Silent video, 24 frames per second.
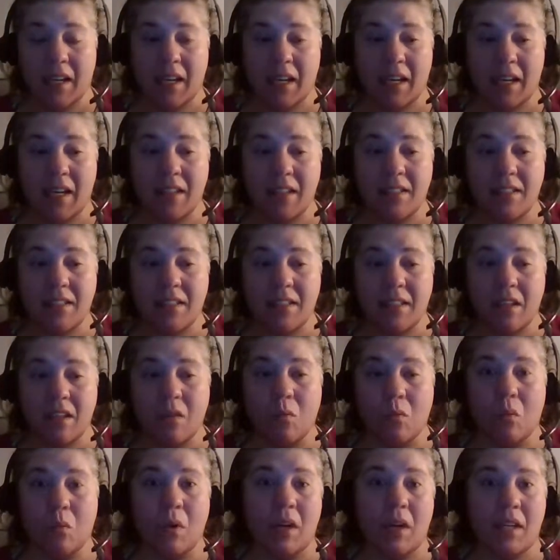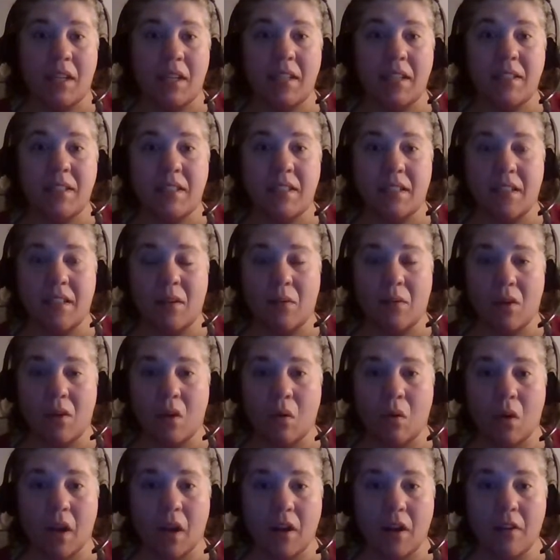and see what it is that they
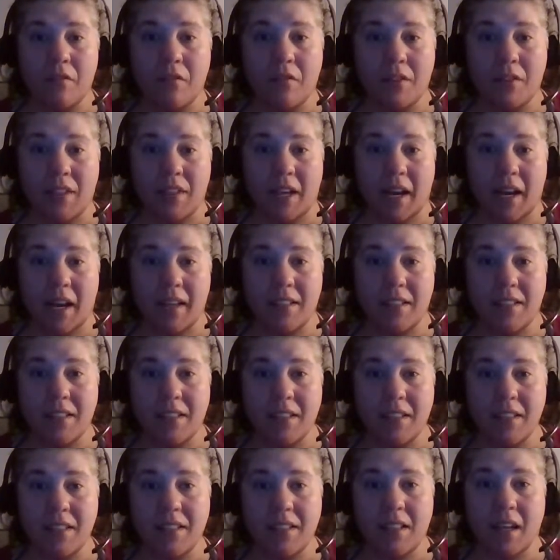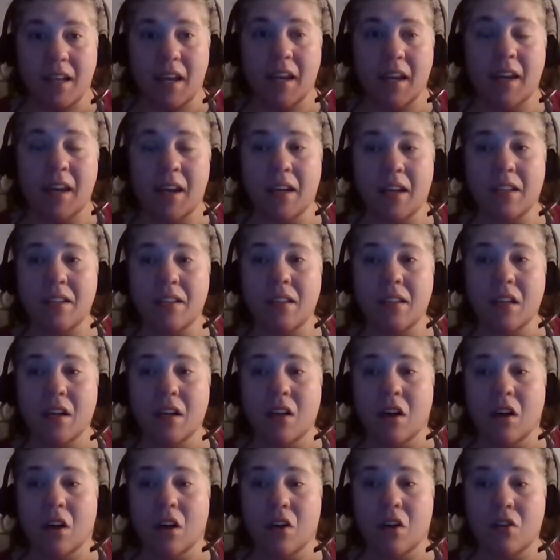require for taxes
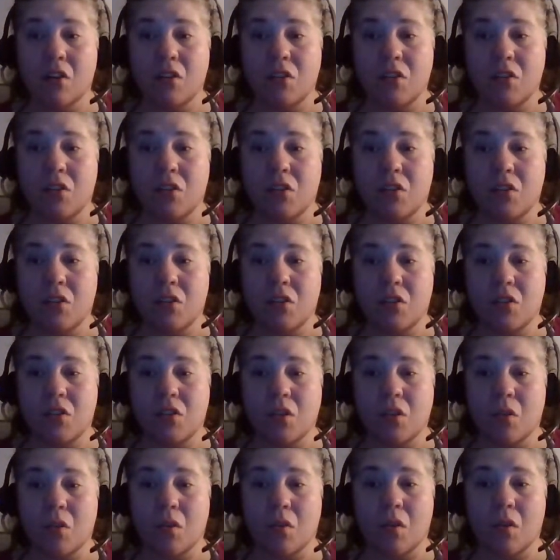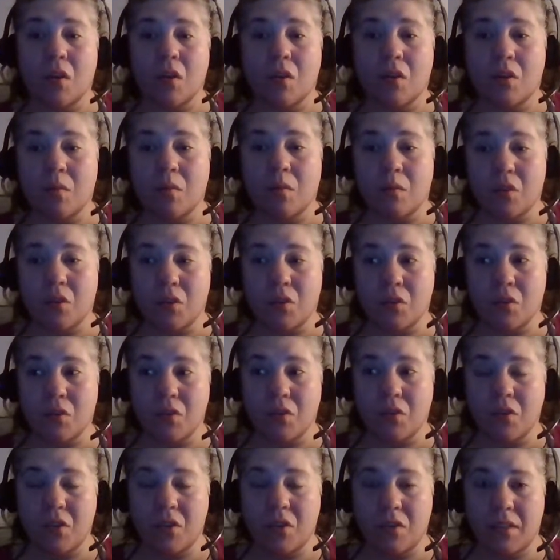and also the commercial
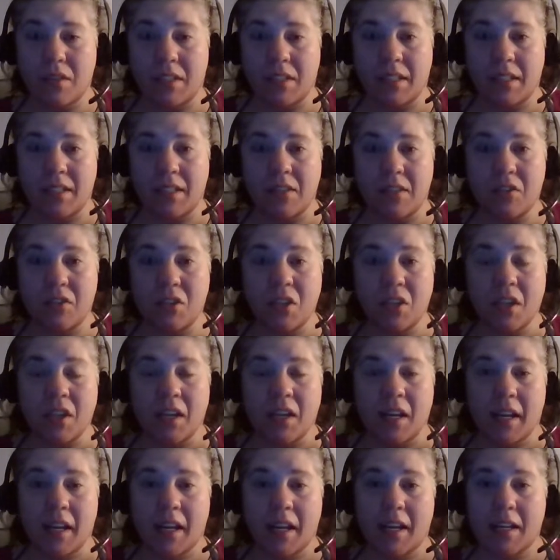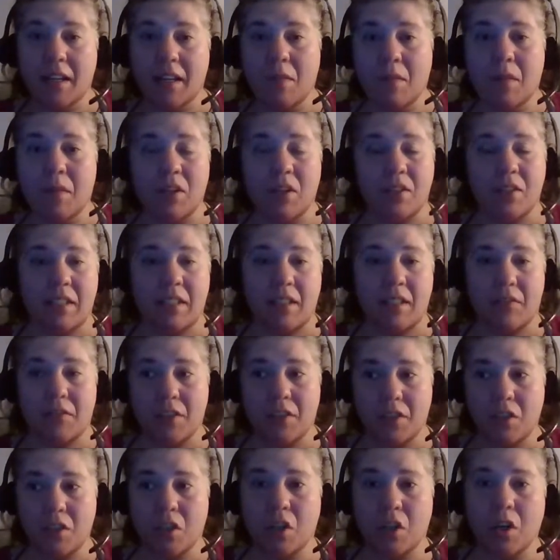usage. And they might use a different
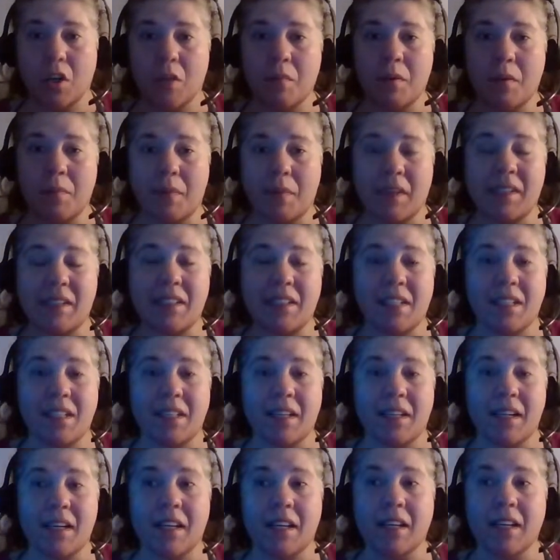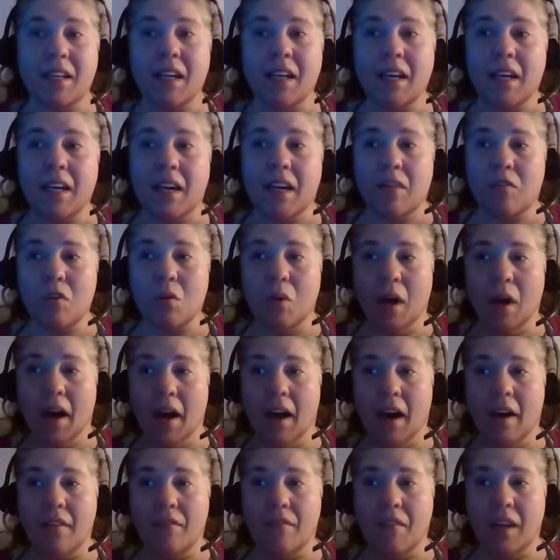term, but basically, if you
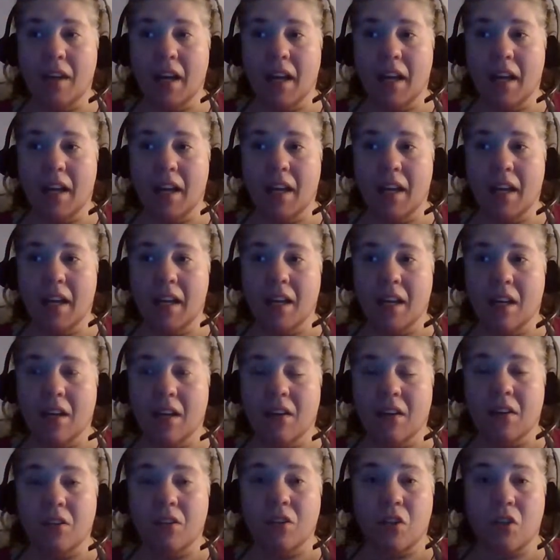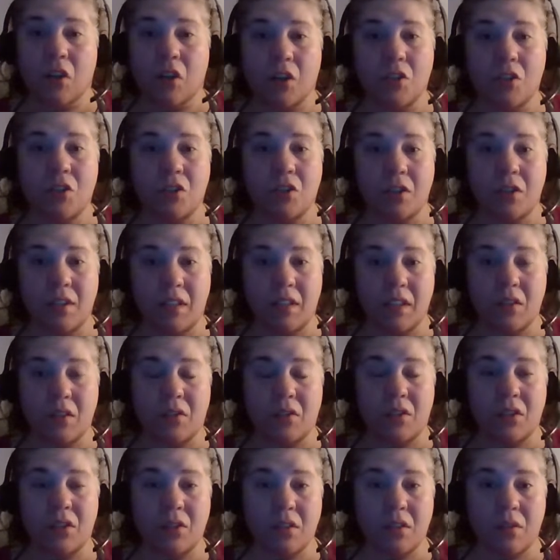have a large
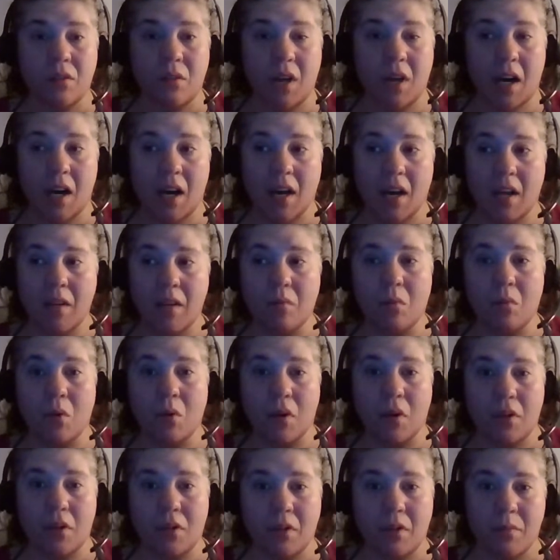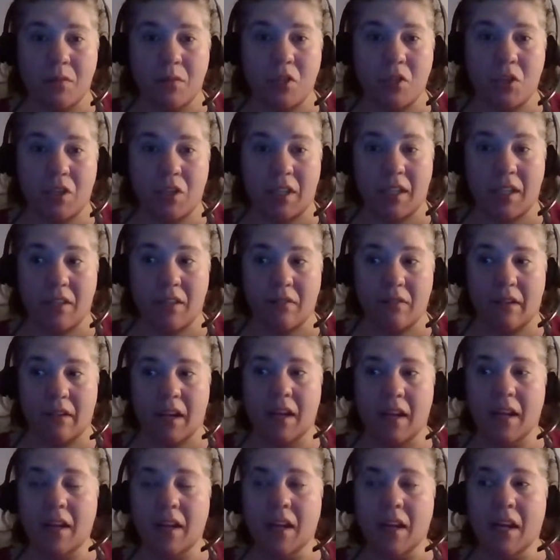needle embroidery machine,
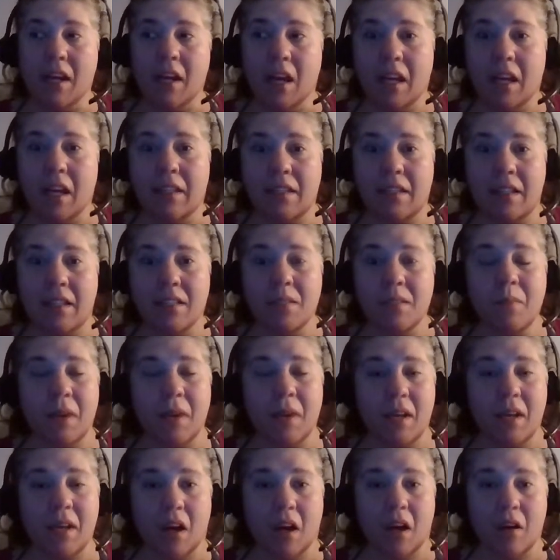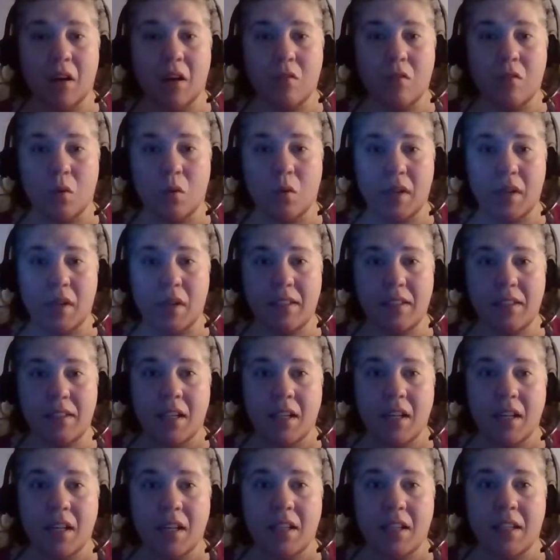right, it does make a lot of noise.
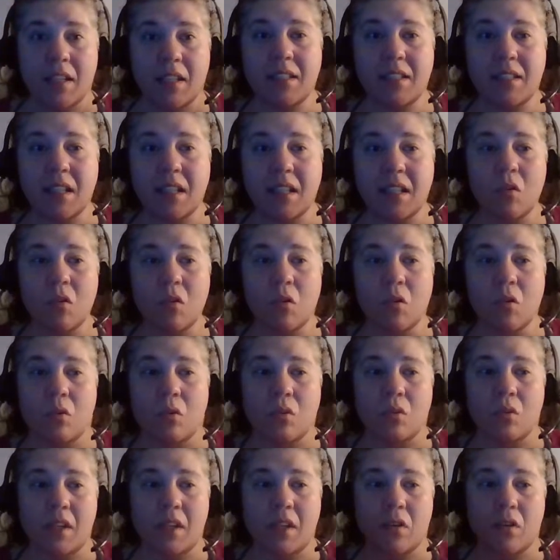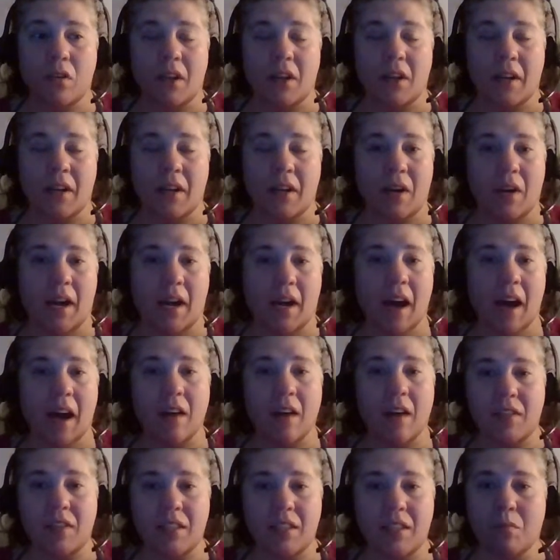The single needle, like what I
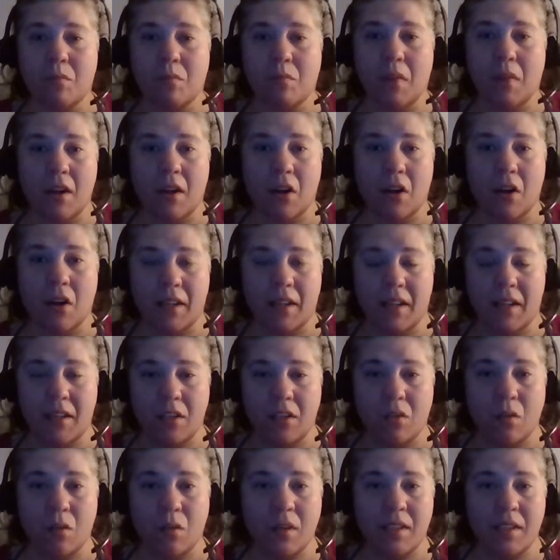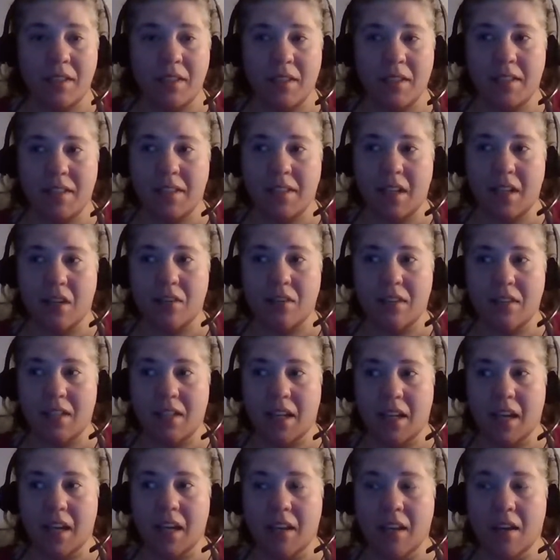have, doesn't make hardly any noise. It sounds
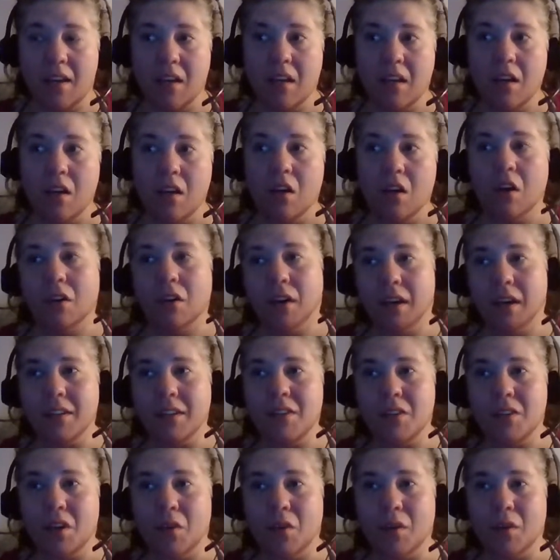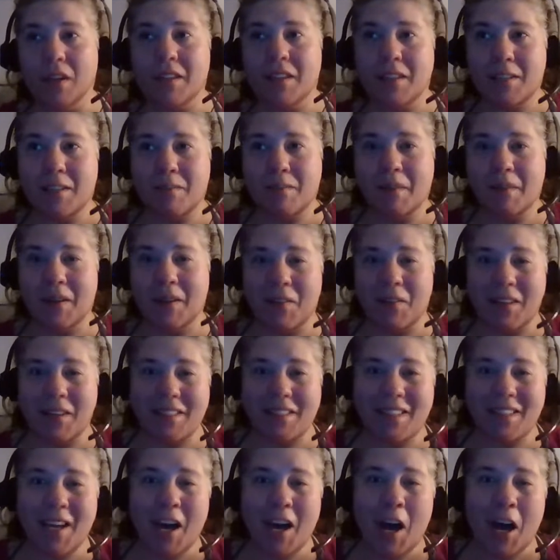like, okay, so it does make
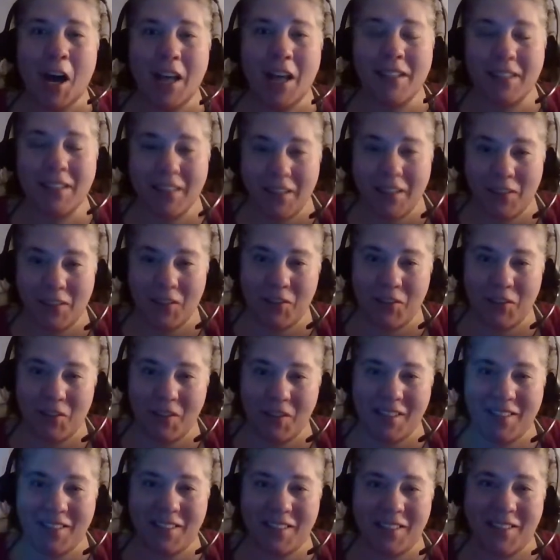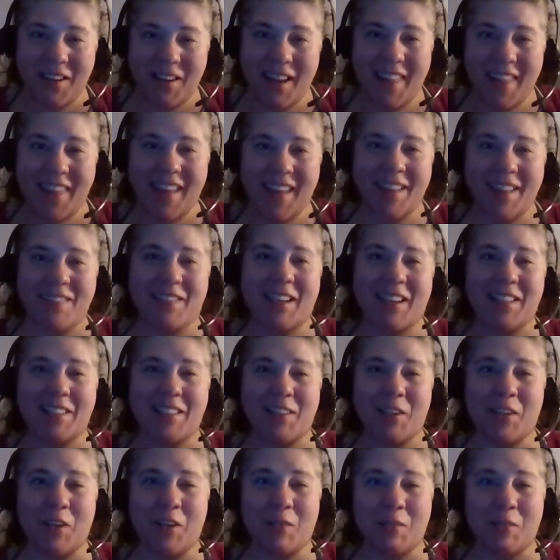noise. It's a little noisier than my
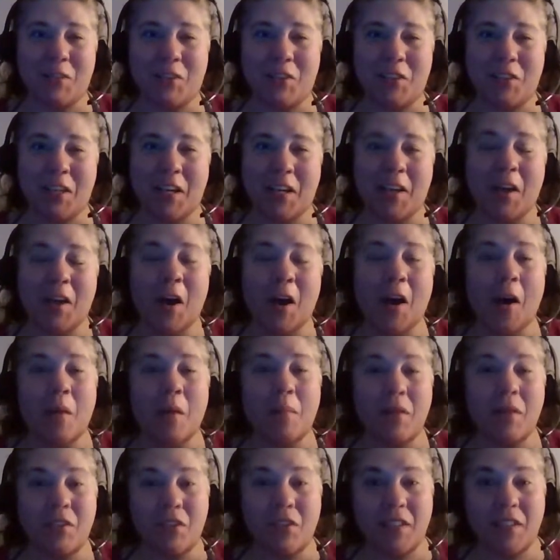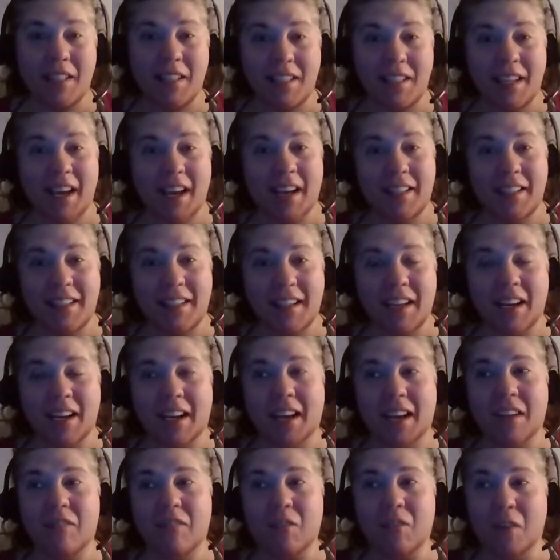sewing machine, but you get the
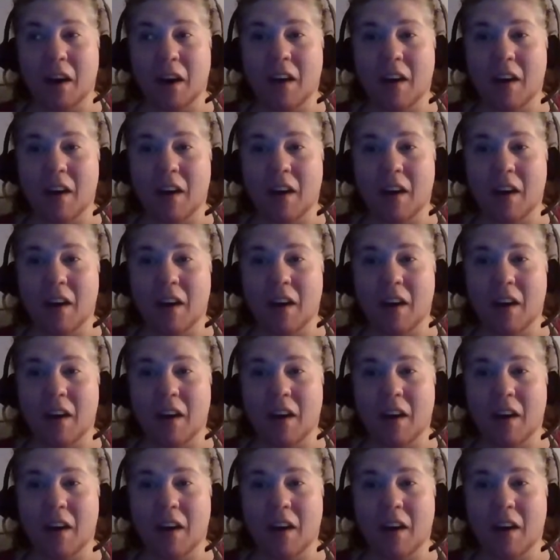idea. If you